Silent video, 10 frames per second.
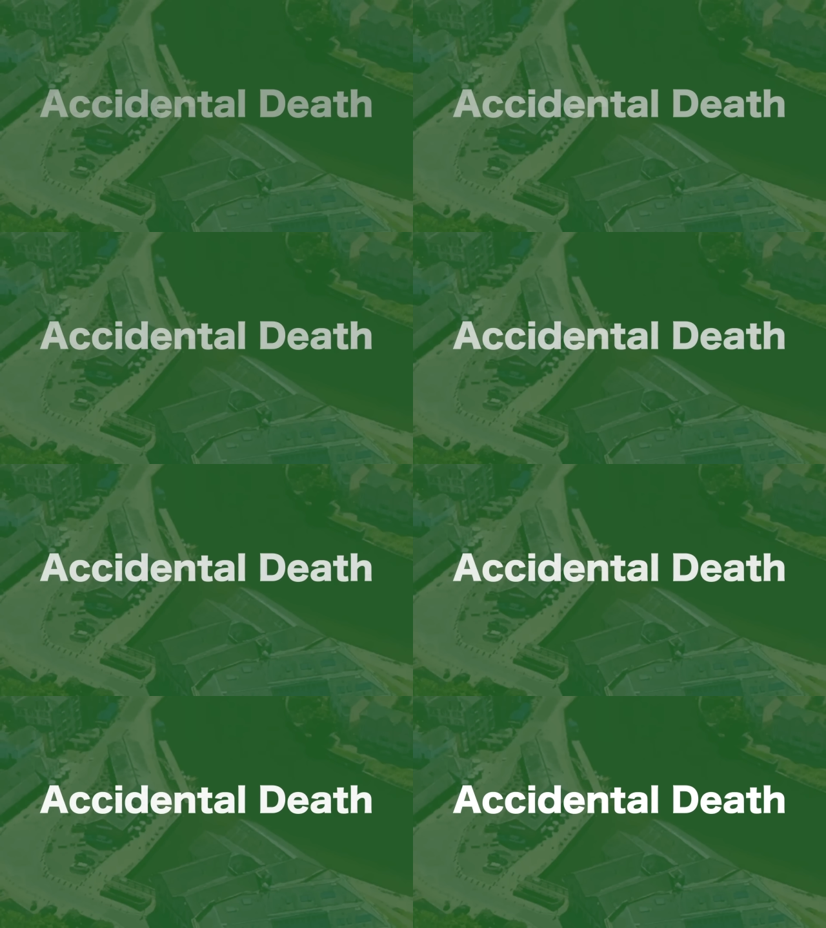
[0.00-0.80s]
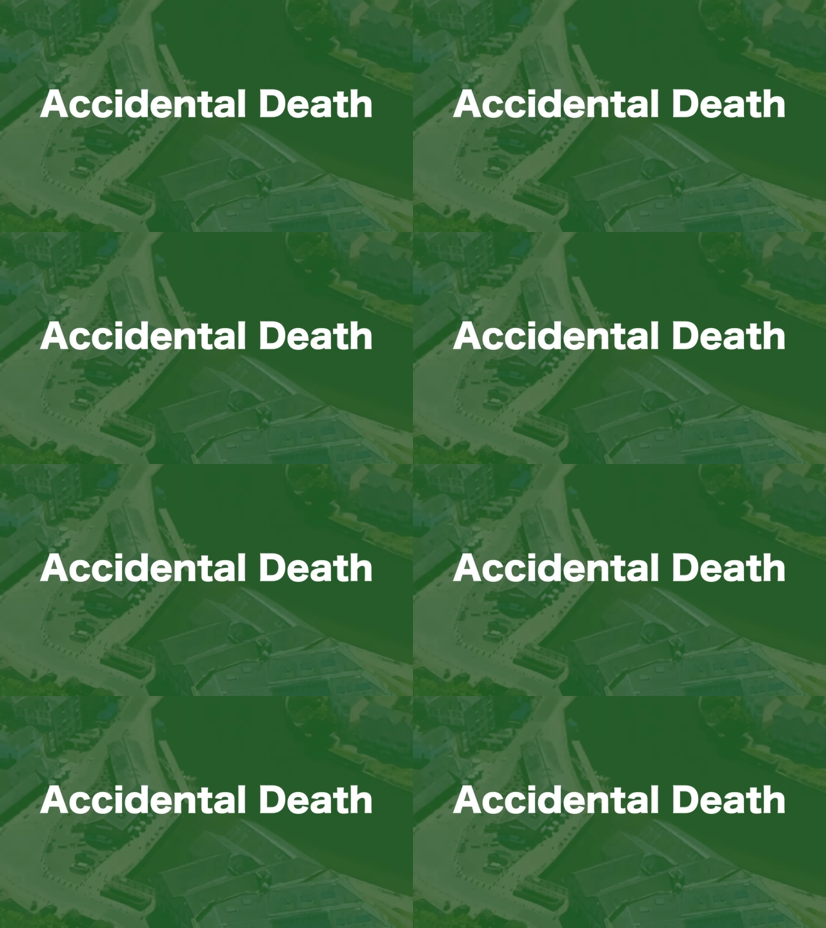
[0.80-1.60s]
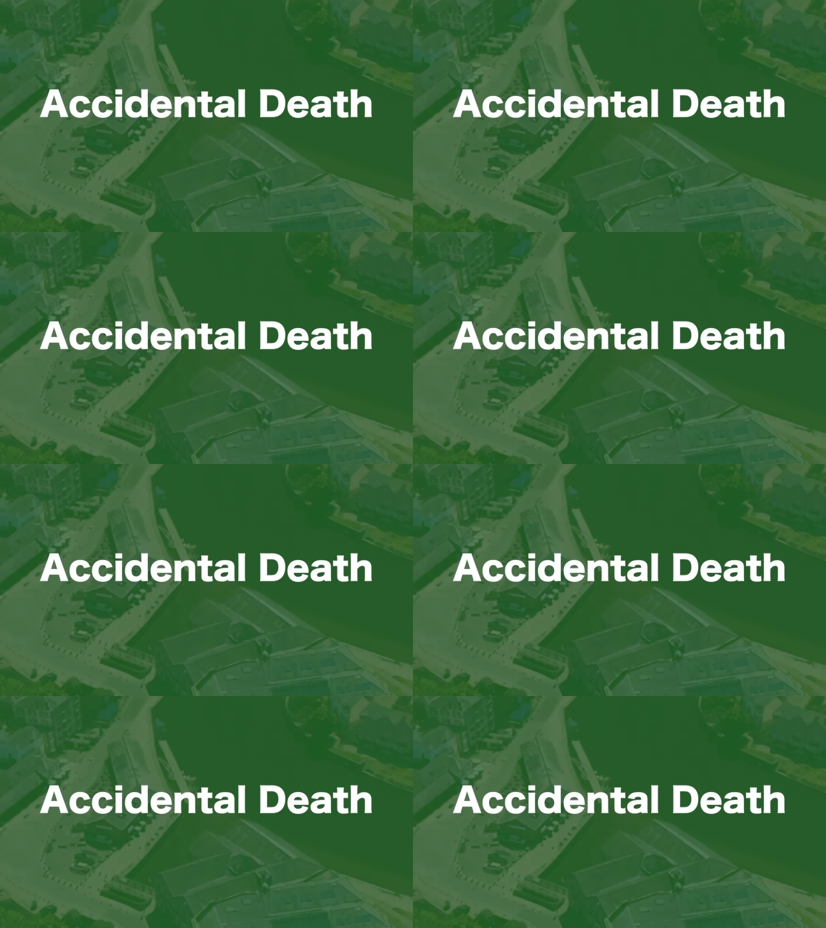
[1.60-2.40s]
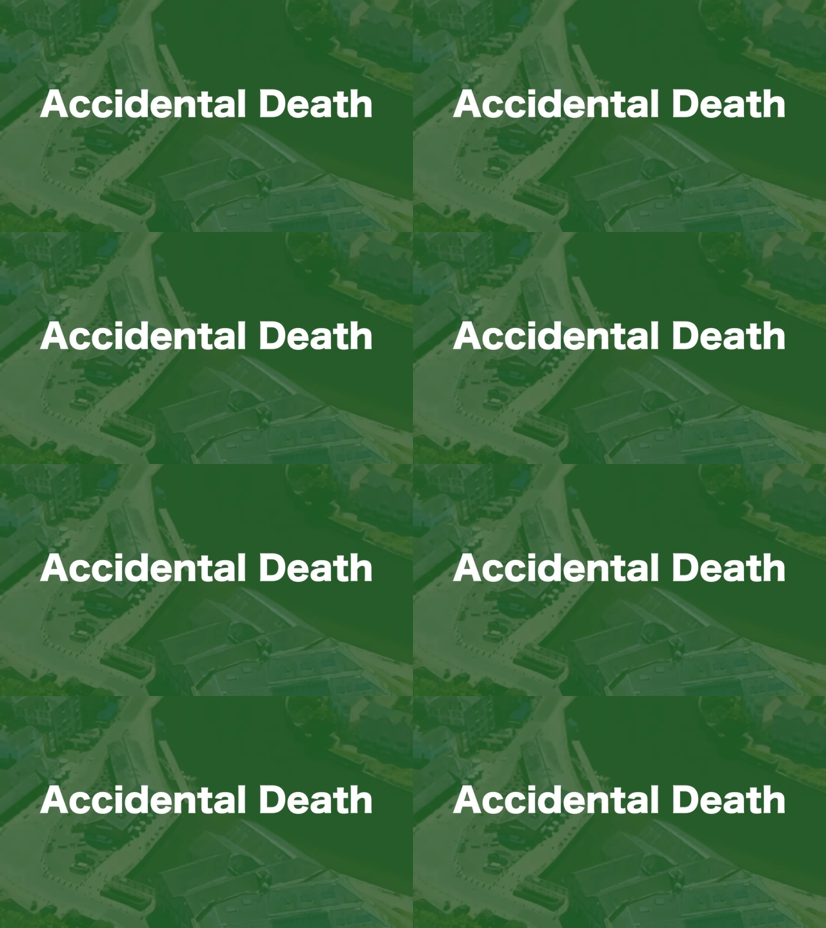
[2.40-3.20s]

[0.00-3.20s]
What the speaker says: No face is visible, so there are no lips to read.